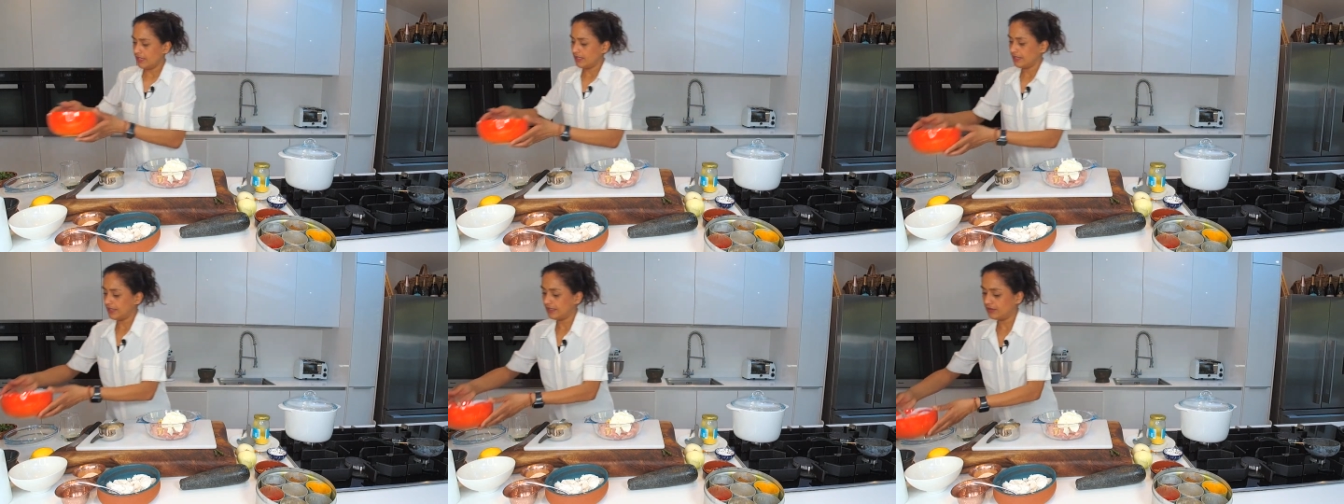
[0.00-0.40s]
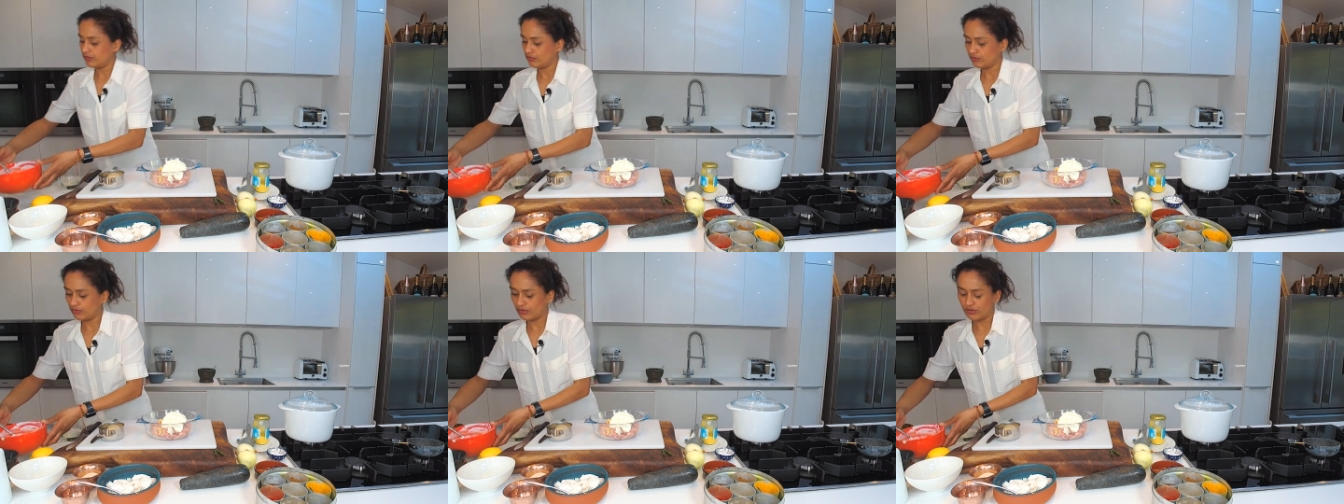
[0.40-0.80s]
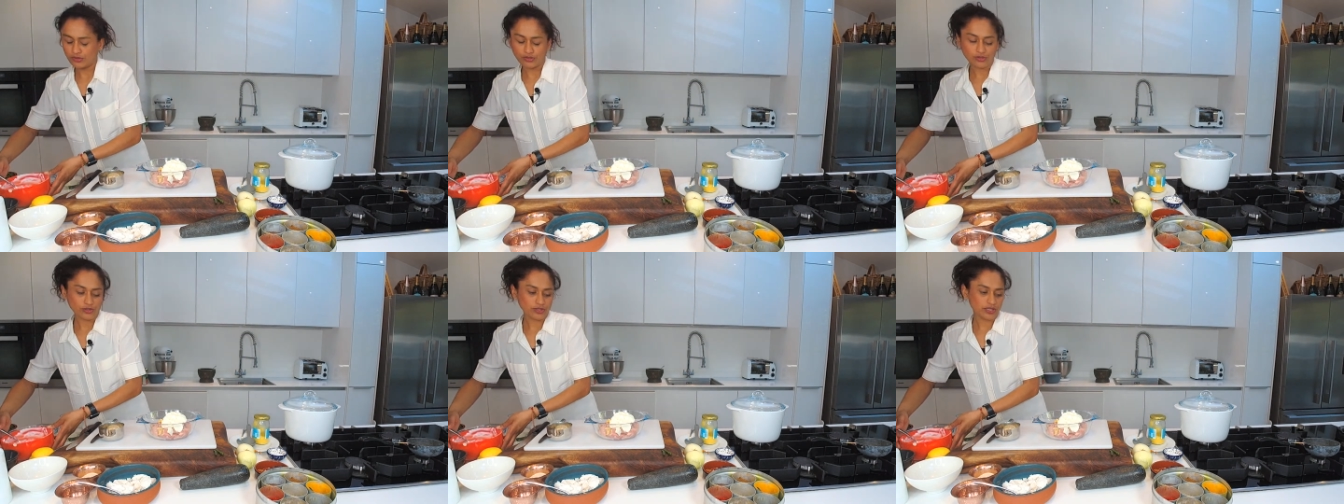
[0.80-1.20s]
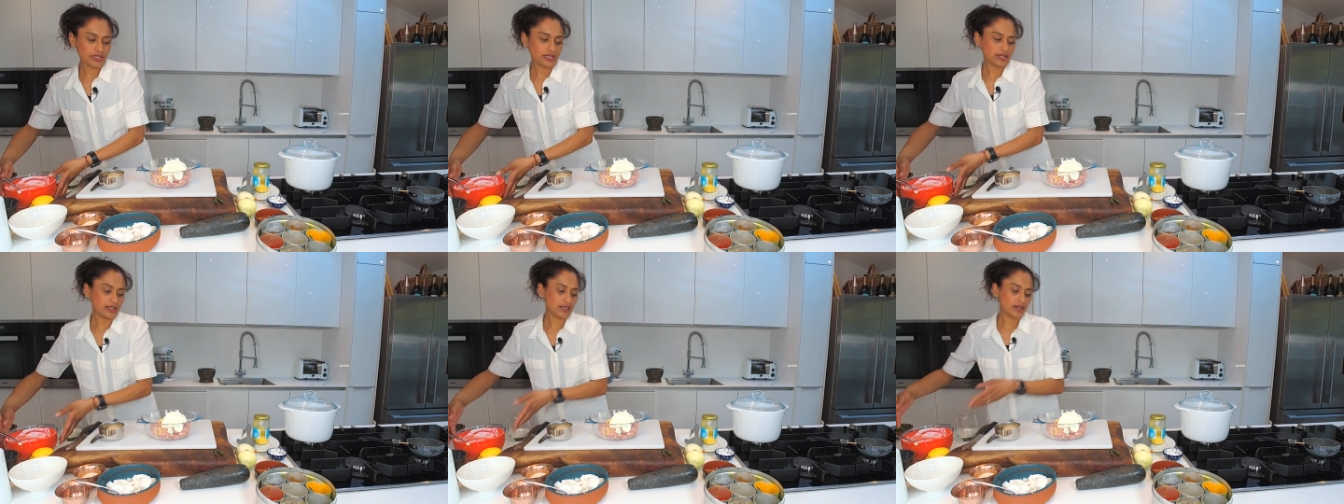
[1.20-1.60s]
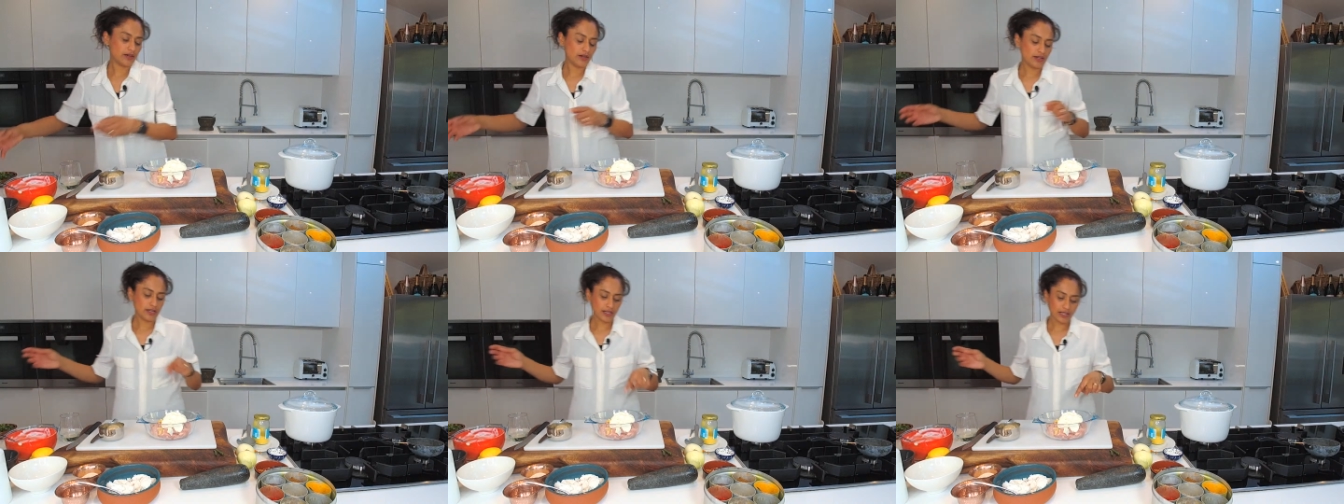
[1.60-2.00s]
Now,
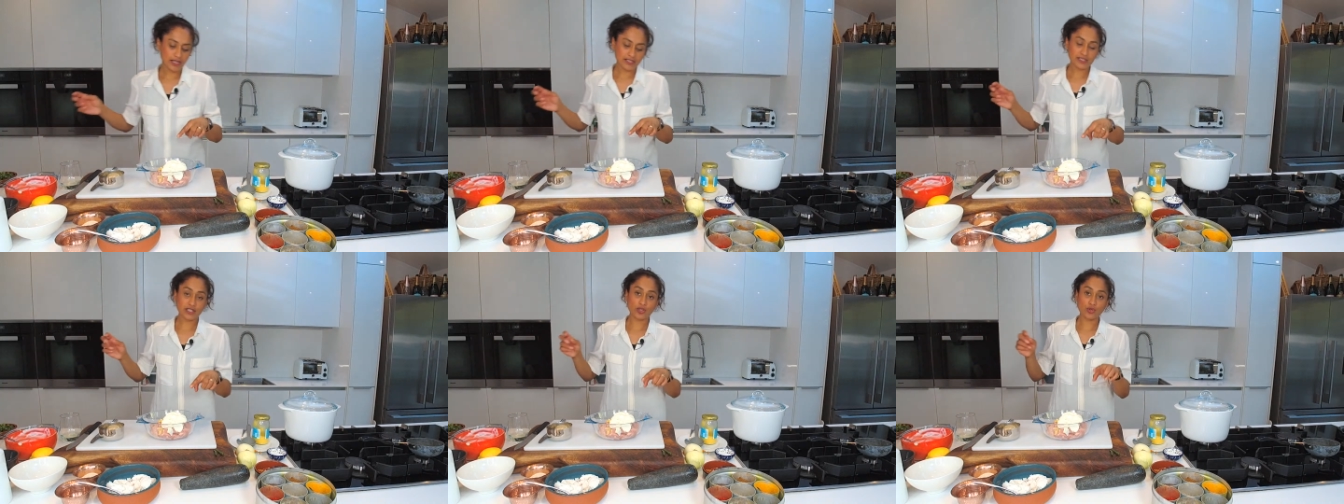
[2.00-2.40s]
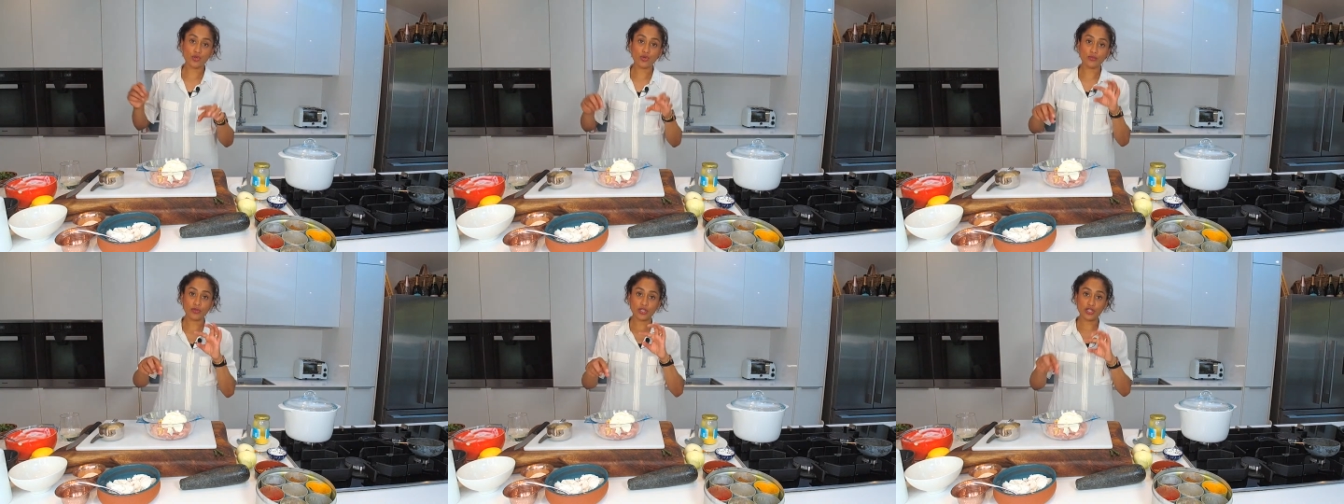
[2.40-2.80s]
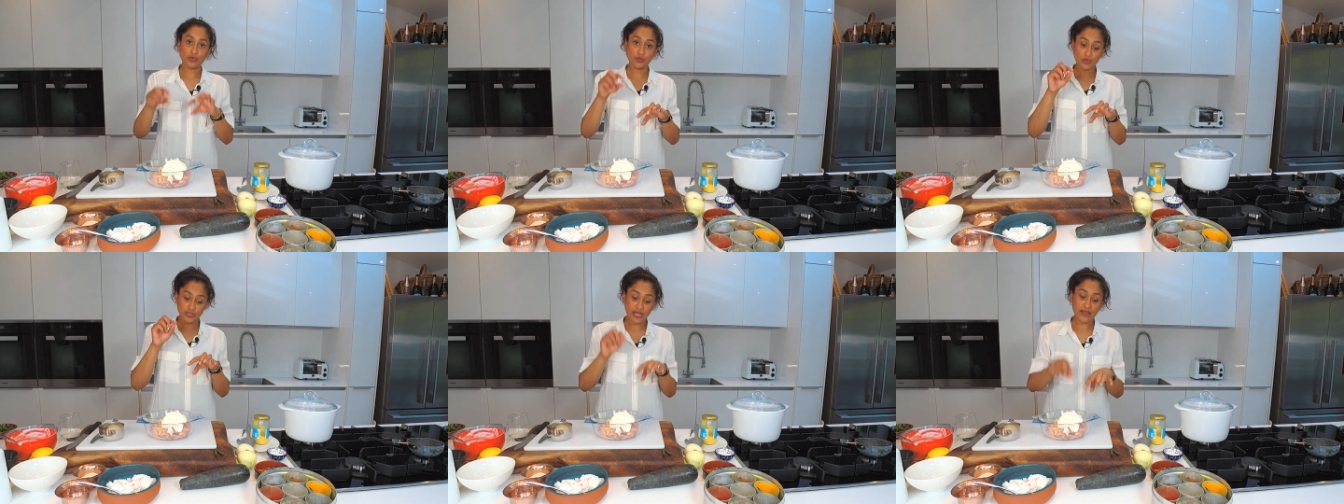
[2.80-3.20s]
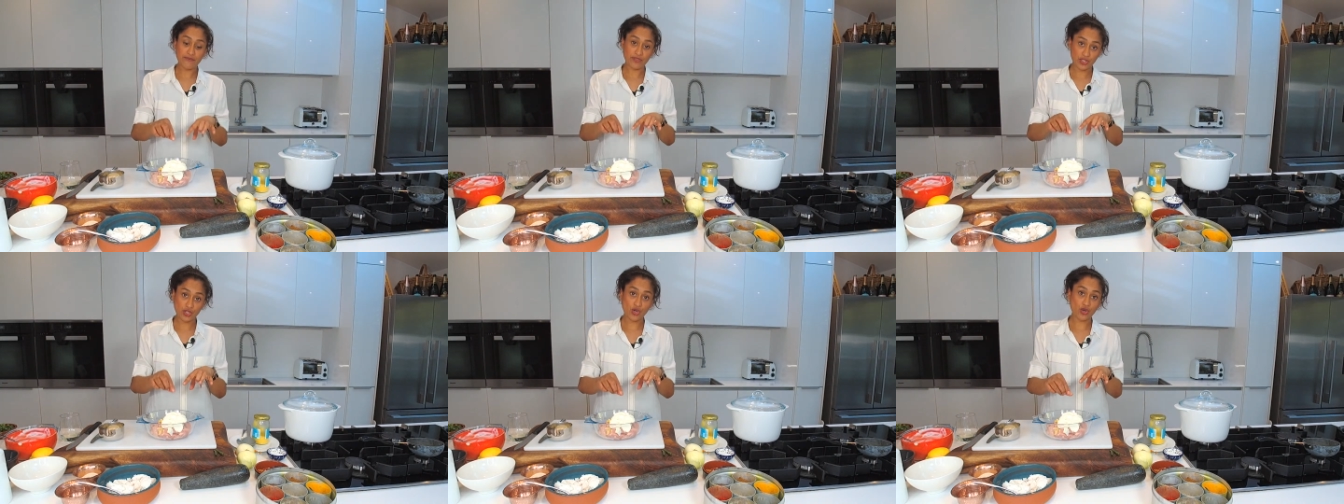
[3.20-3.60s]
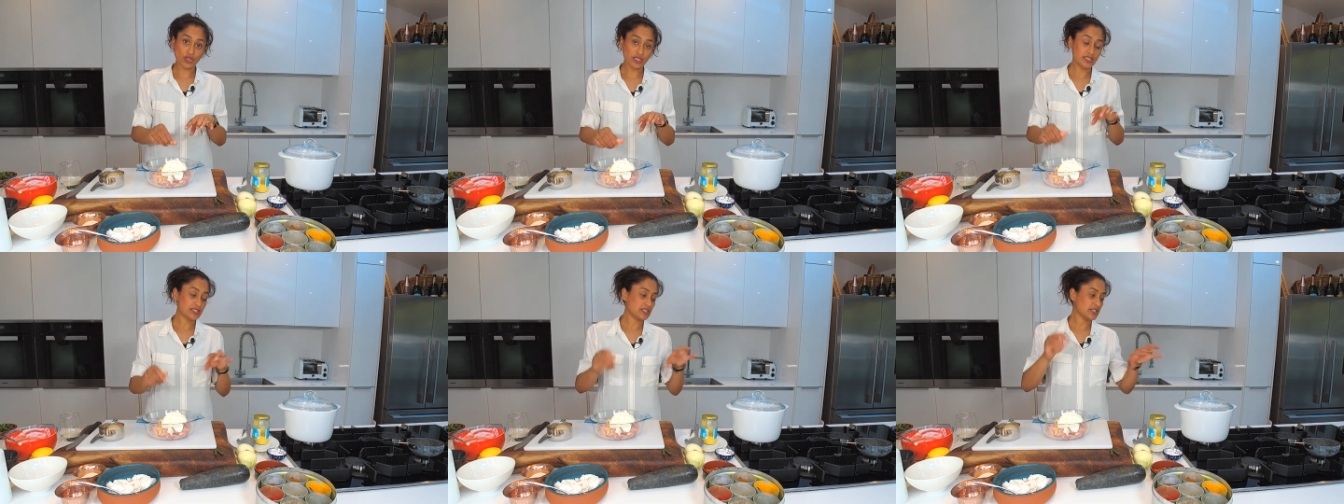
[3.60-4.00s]
a classic korma, you would have the
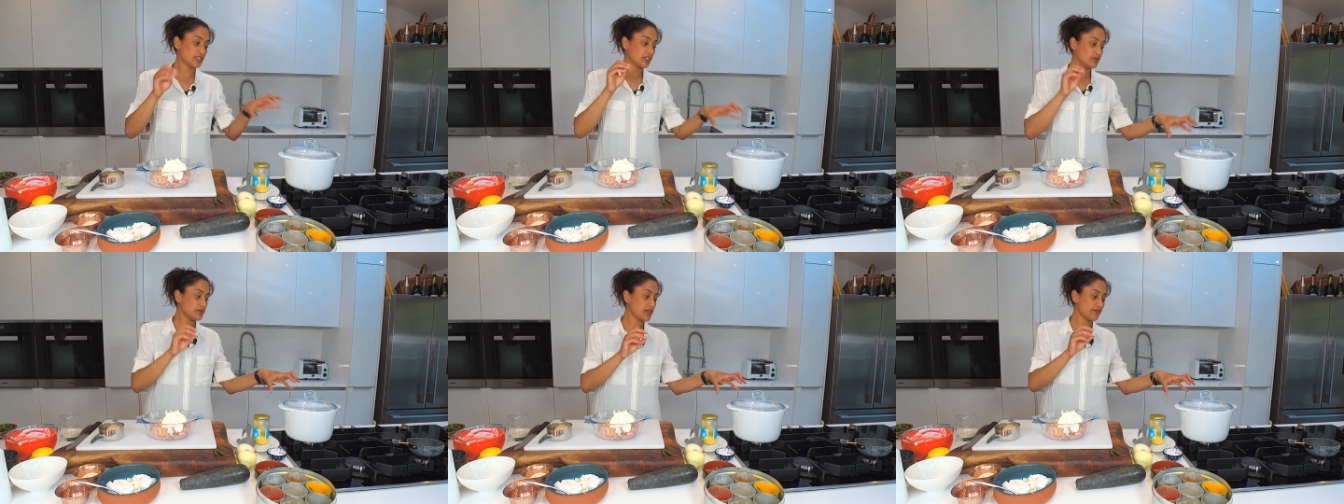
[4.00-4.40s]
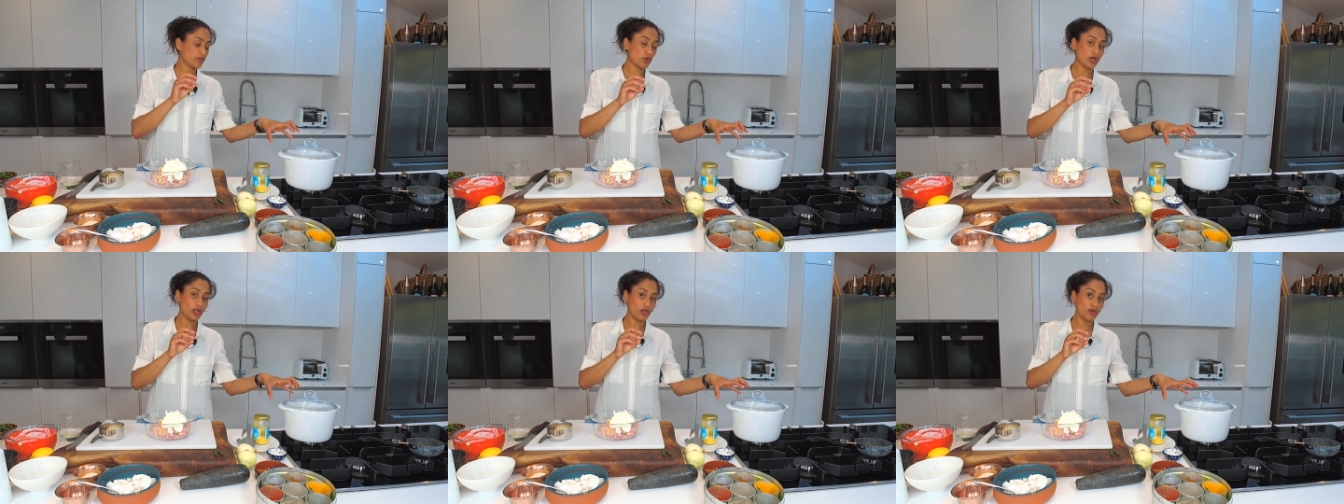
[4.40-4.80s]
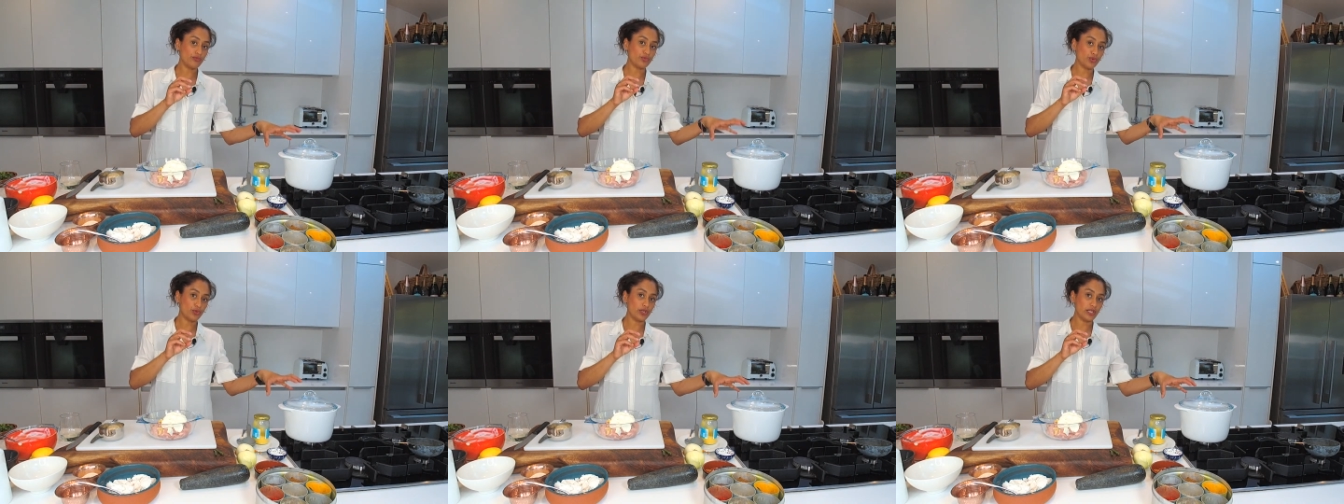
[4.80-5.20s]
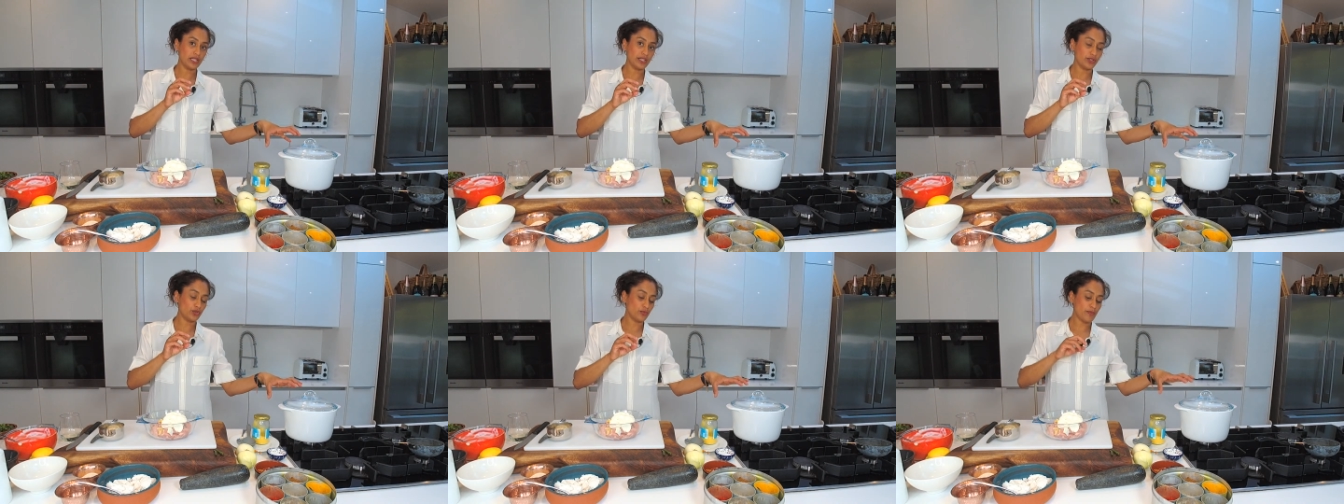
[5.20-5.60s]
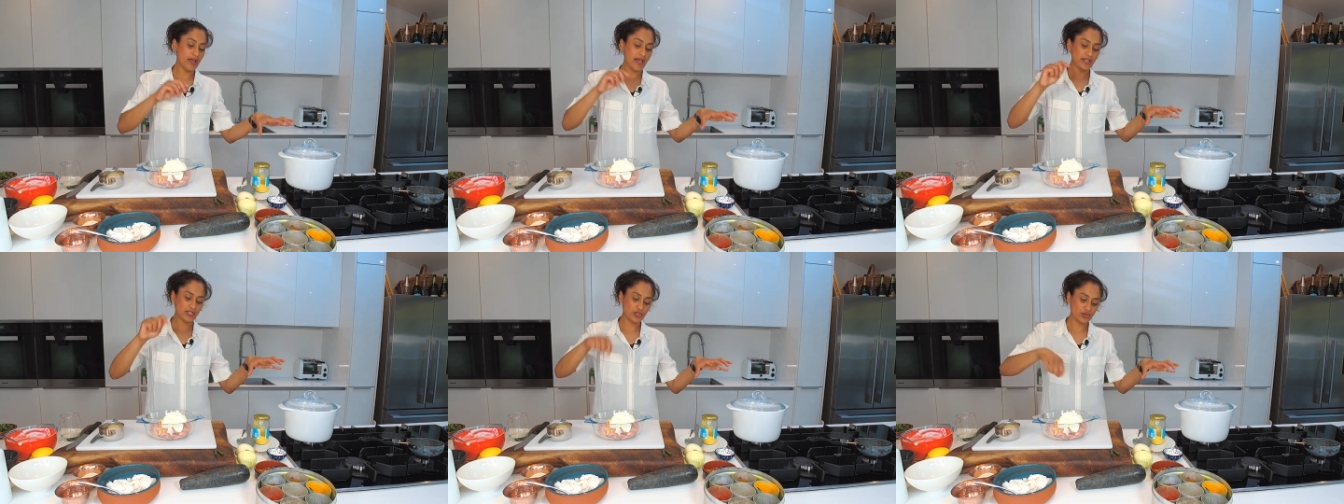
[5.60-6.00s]
yogurt and you would have quite a lot of oil in your
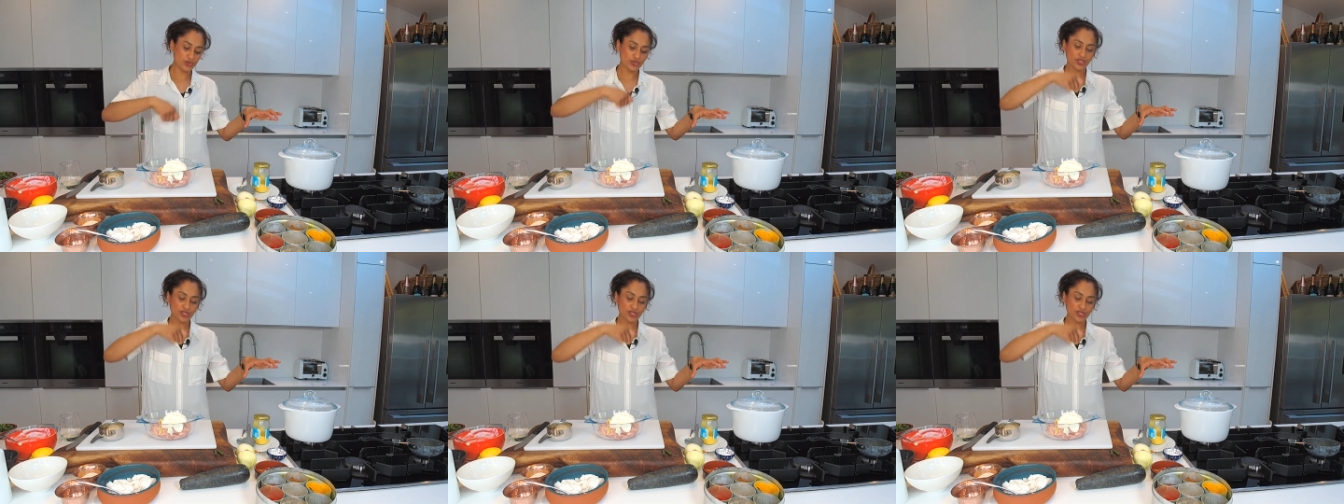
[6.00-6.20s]
pan, and you're